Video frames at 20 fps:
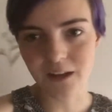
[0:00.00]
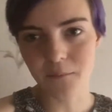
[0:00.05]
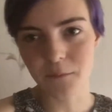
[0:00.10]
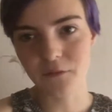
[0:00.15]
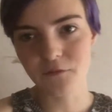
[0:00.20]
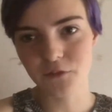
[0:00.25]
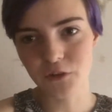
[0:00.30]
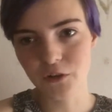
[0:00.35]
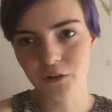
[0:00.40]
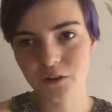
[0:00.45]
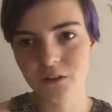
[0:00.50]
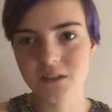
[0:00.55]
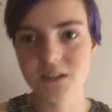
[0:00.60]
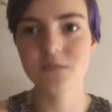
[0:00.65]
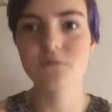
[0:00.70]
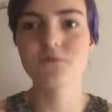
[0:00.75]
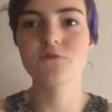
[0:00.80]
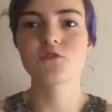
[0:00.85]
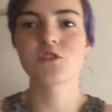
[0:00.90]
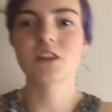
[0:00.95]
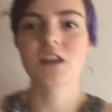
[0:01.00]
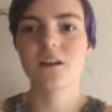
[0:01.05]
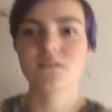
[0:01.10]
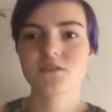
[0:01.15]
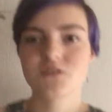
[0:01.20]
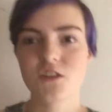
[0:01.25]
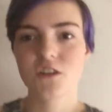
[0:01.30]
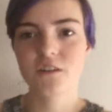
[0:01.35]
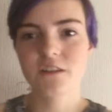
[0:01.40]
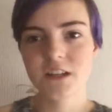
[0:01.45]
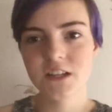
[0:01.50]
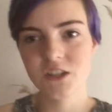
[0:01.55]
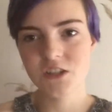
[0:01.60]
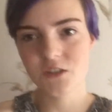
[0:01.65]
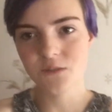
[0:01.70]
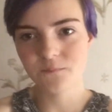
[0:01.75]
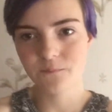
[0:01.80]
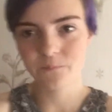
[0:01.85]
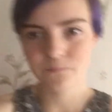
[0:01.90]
out my phone because I was running out of storage,